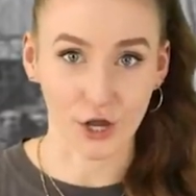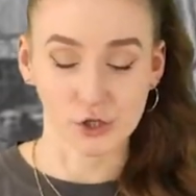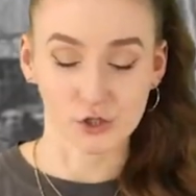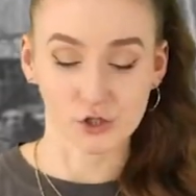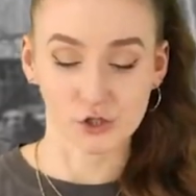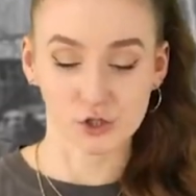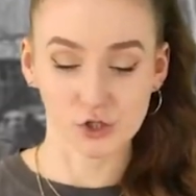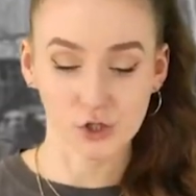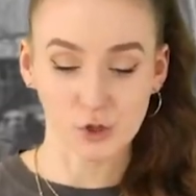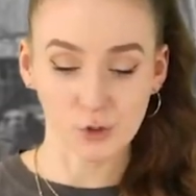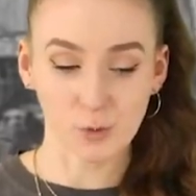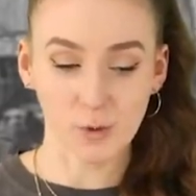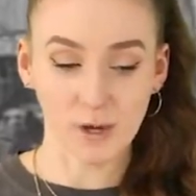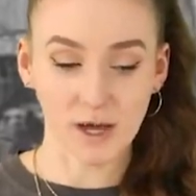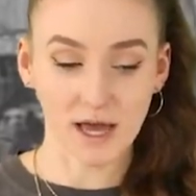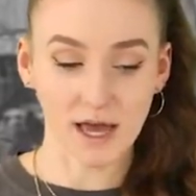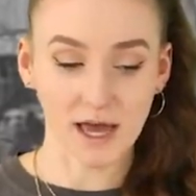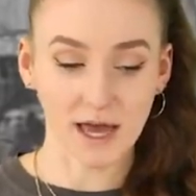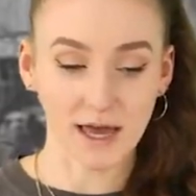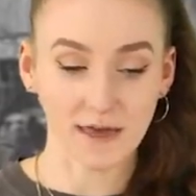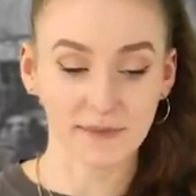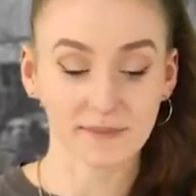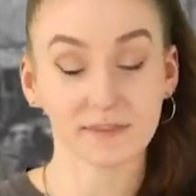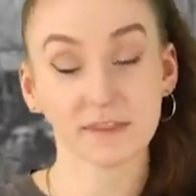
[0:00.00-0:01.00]
So
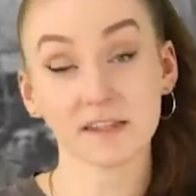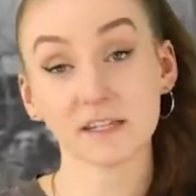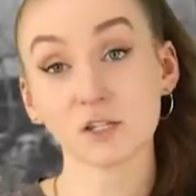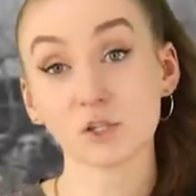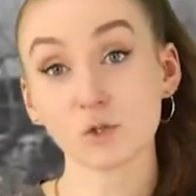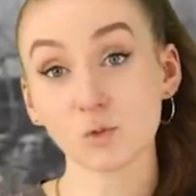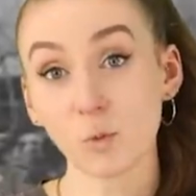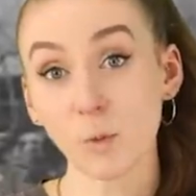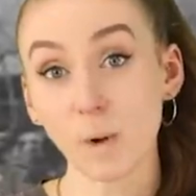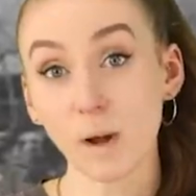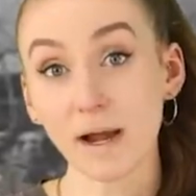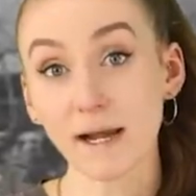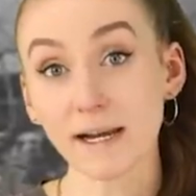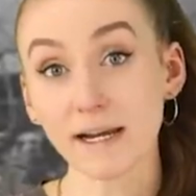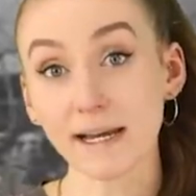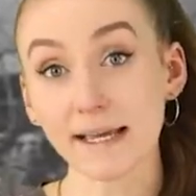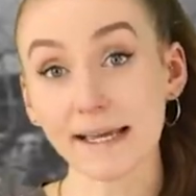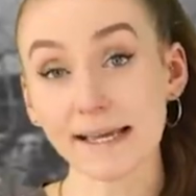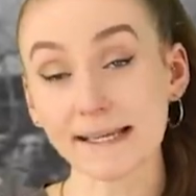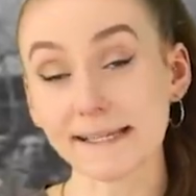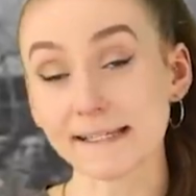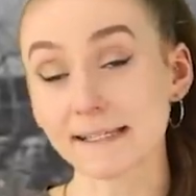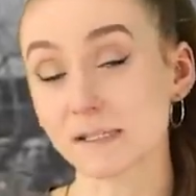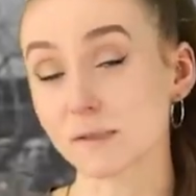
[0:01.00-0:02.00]
uh, this
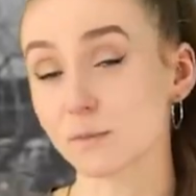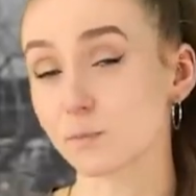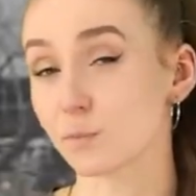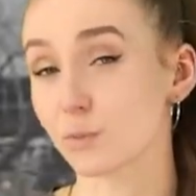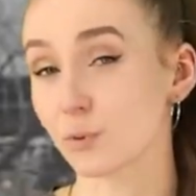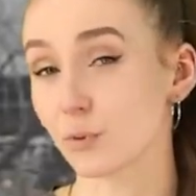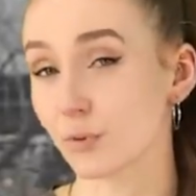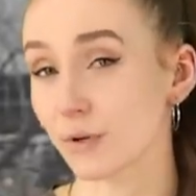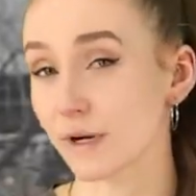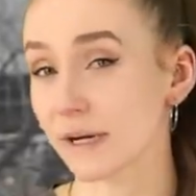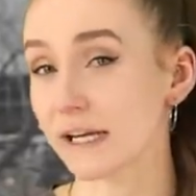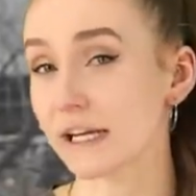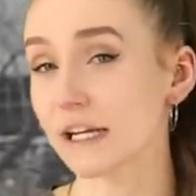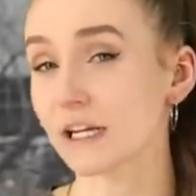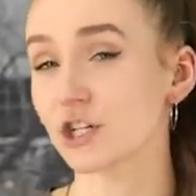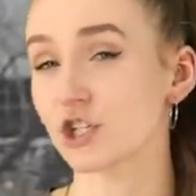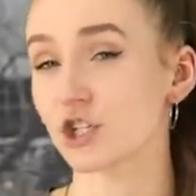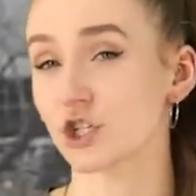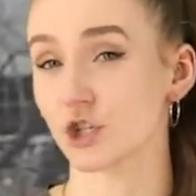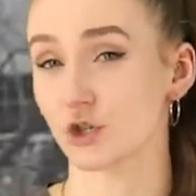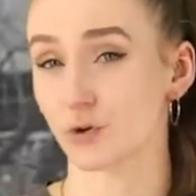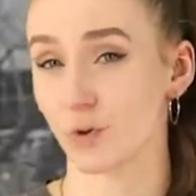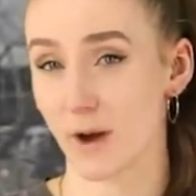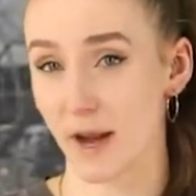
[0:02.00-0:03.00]
one is pretty
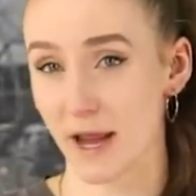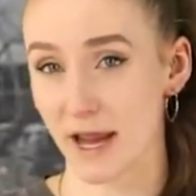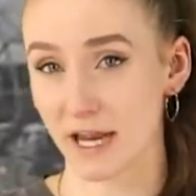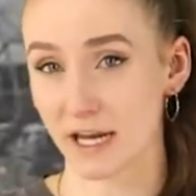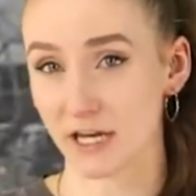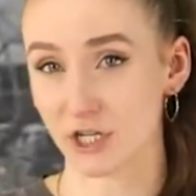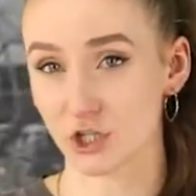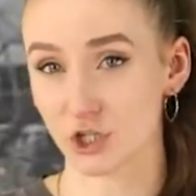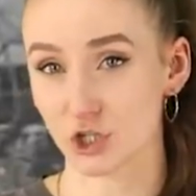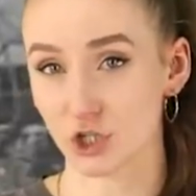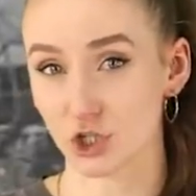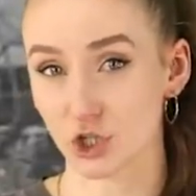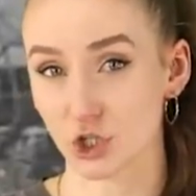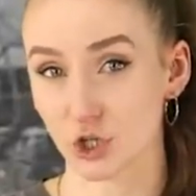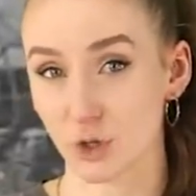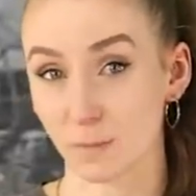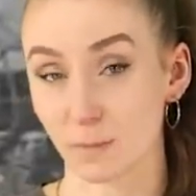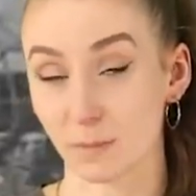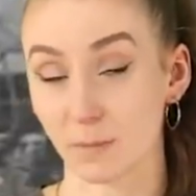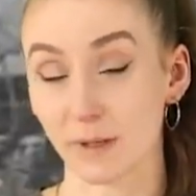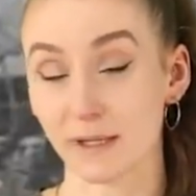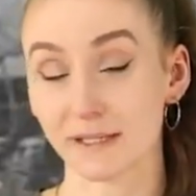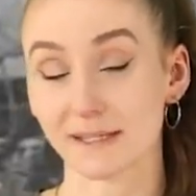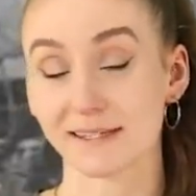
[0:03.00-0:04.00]
strange,
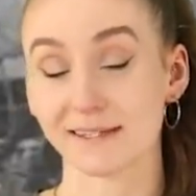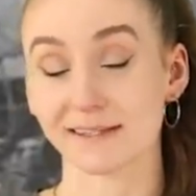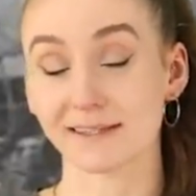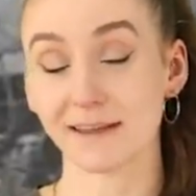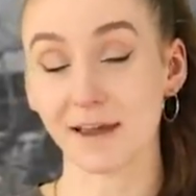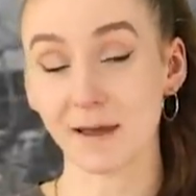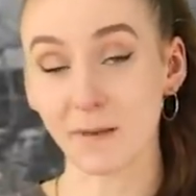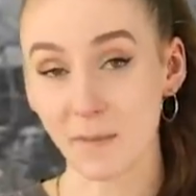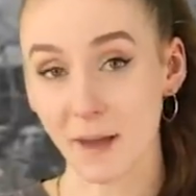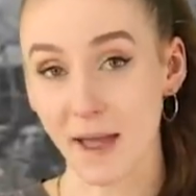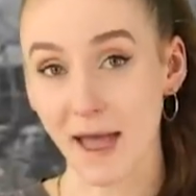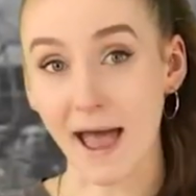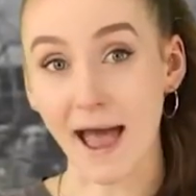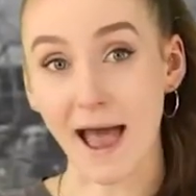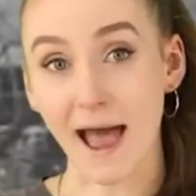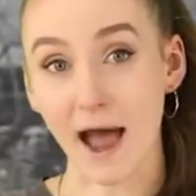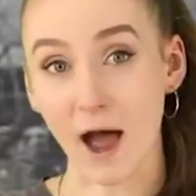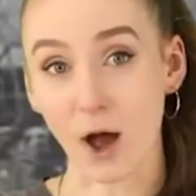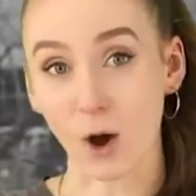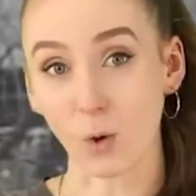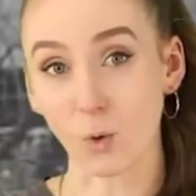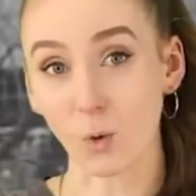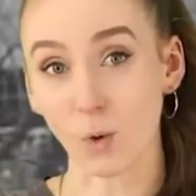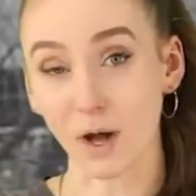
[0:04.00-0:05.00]
but
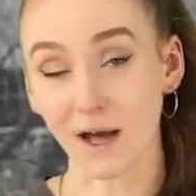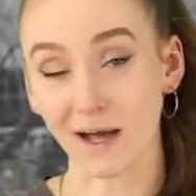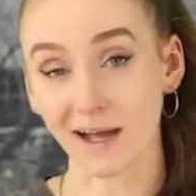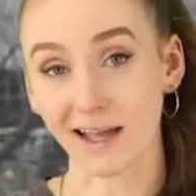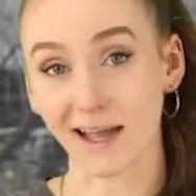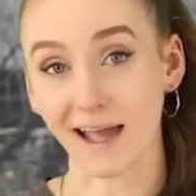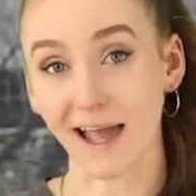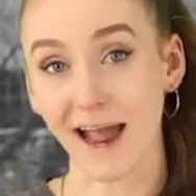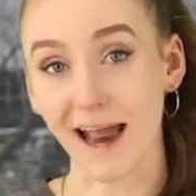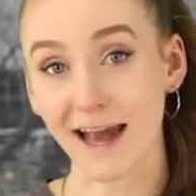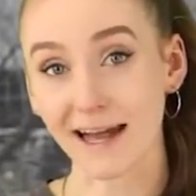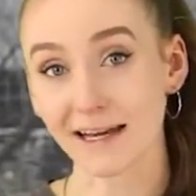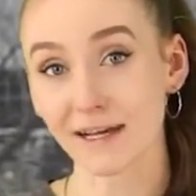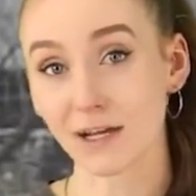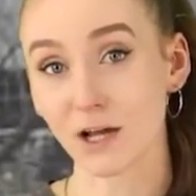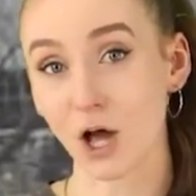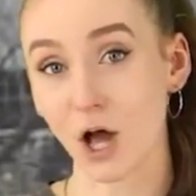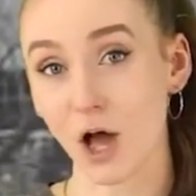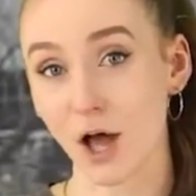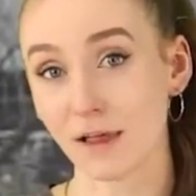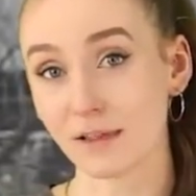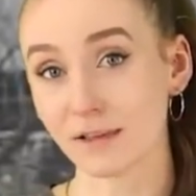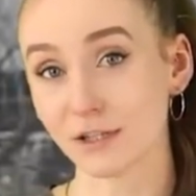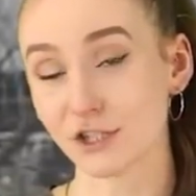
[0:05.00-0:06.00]
somehow a
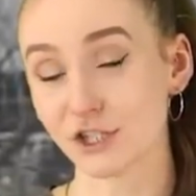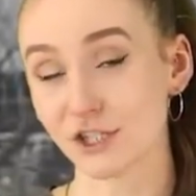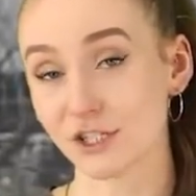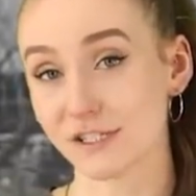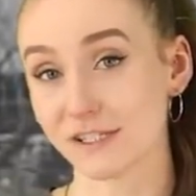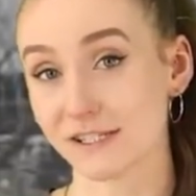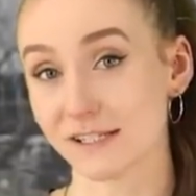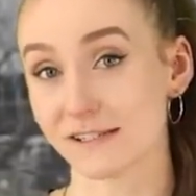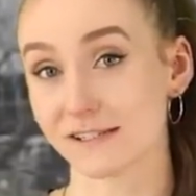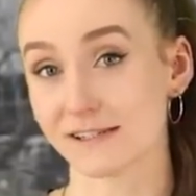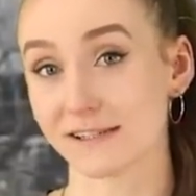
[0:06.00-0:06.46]
gynecologist